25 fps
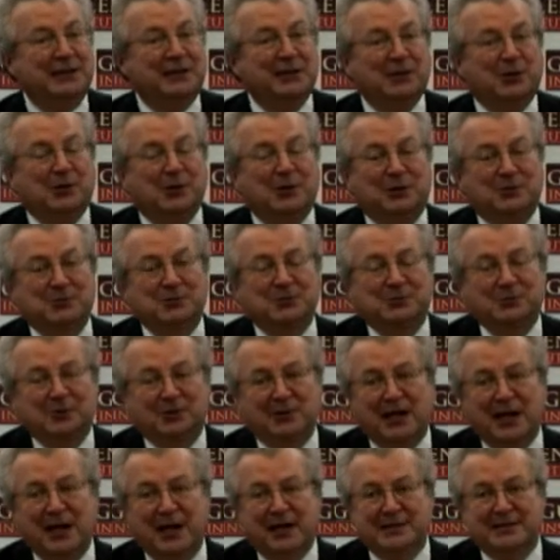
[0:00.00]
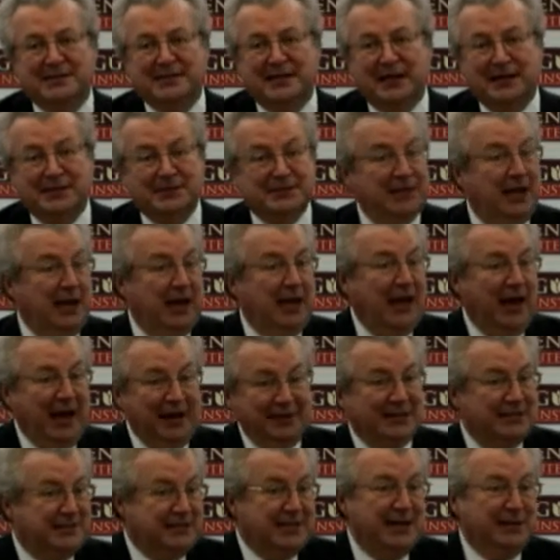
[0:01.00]
the cultural context, and
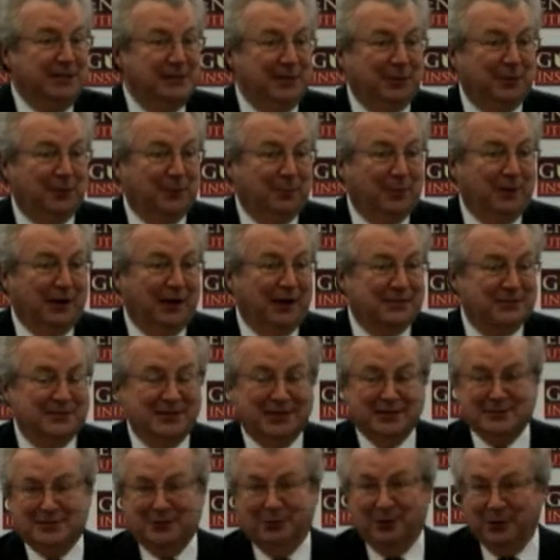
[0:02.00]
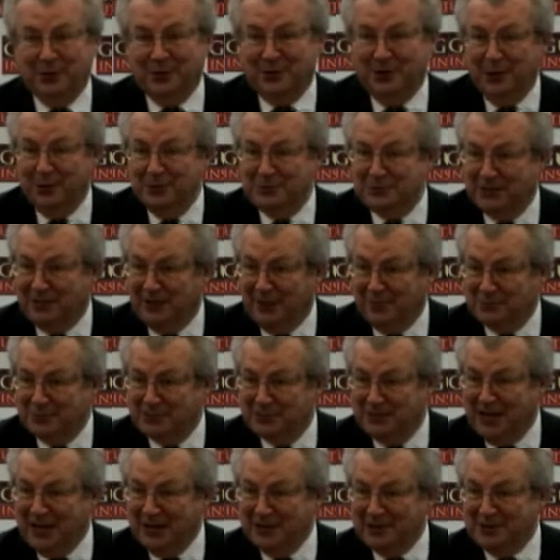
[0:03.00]
the technical process, Lord knows, keeps
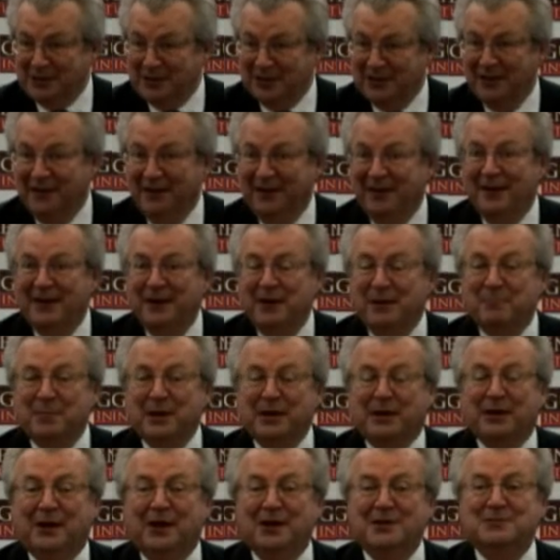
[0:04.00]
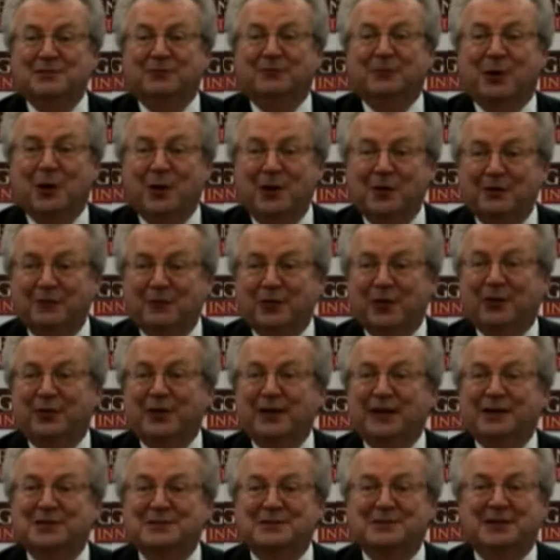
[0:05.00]
changing because of all of the
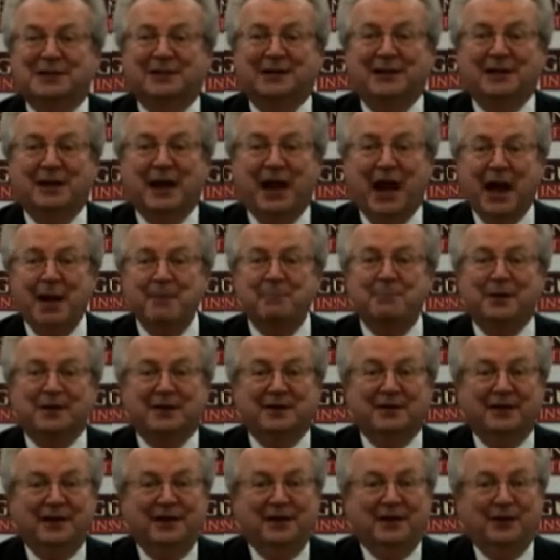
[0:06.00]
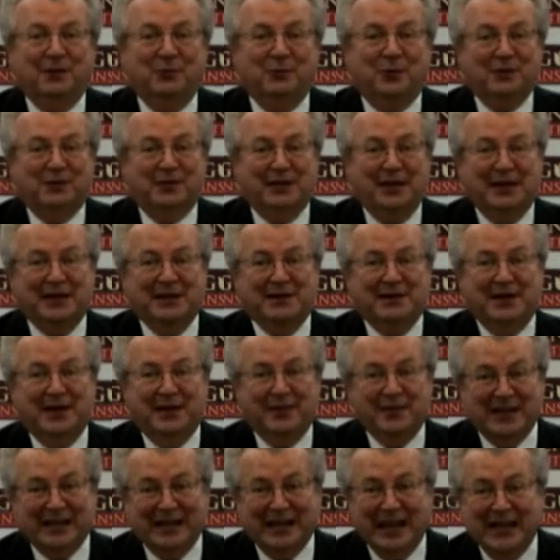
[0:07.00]
things that can happen within
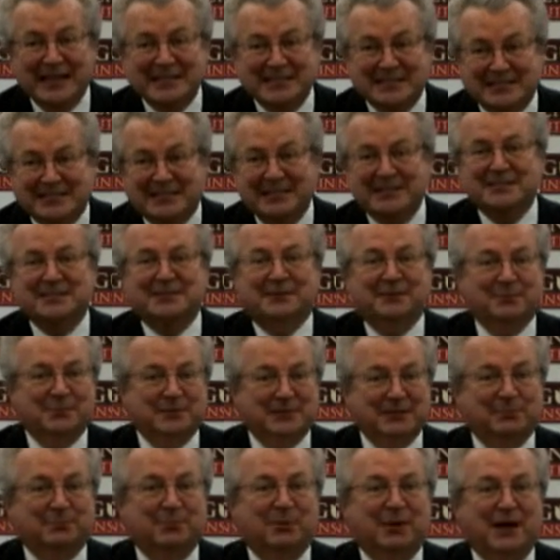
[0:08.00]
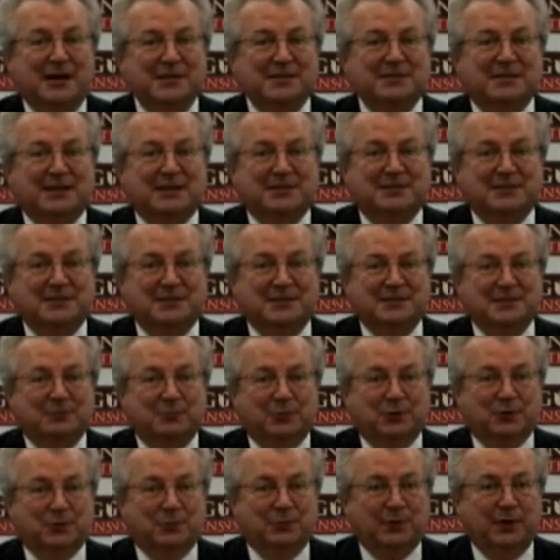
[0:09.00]
the systems and processes in
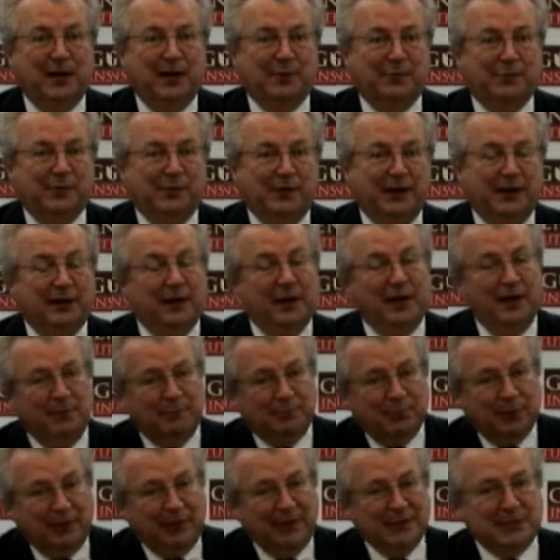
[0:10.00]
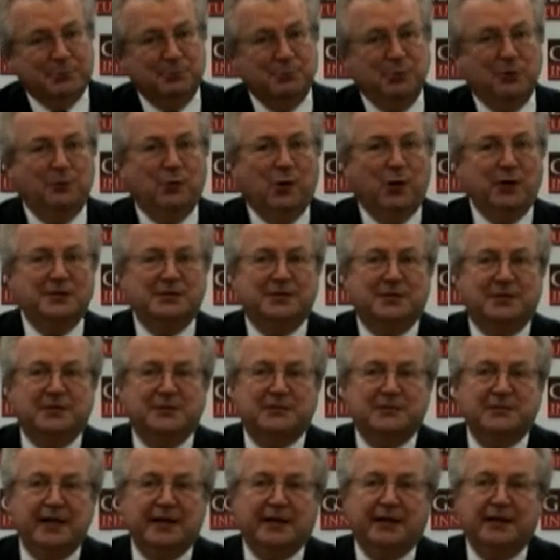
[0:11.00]
which we operate. But let's move on to the
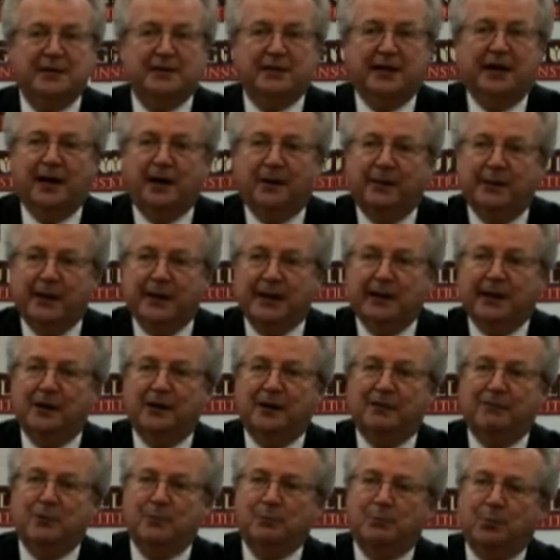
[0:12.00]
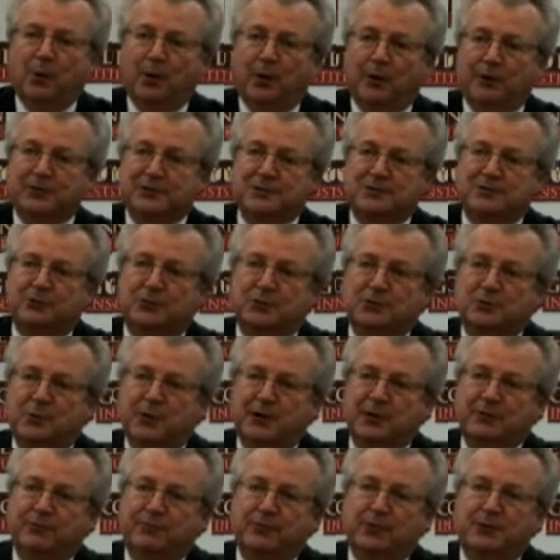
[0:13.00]
second area of importance for
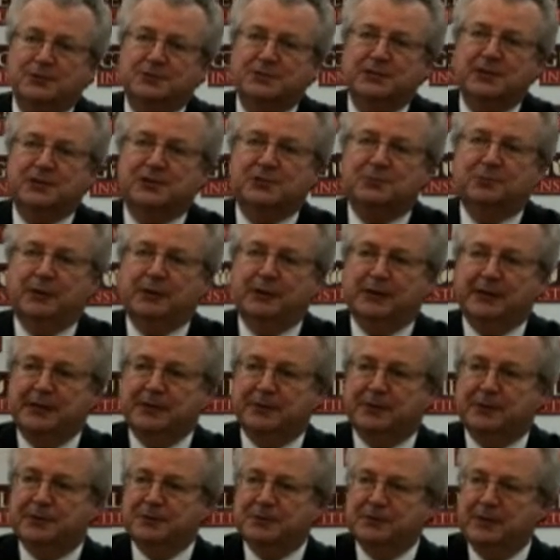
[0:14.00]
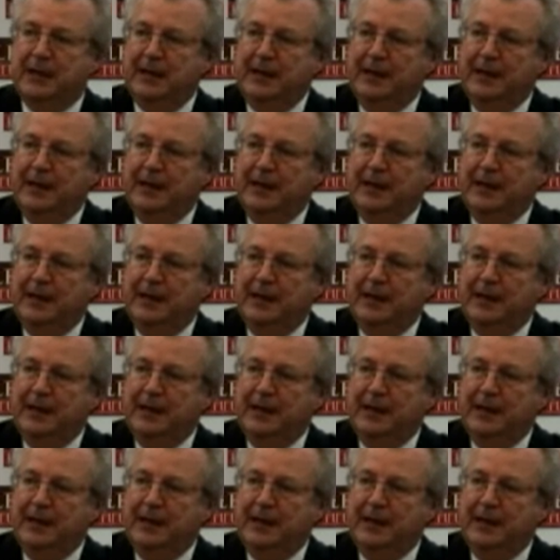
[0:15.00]
21st century leaders,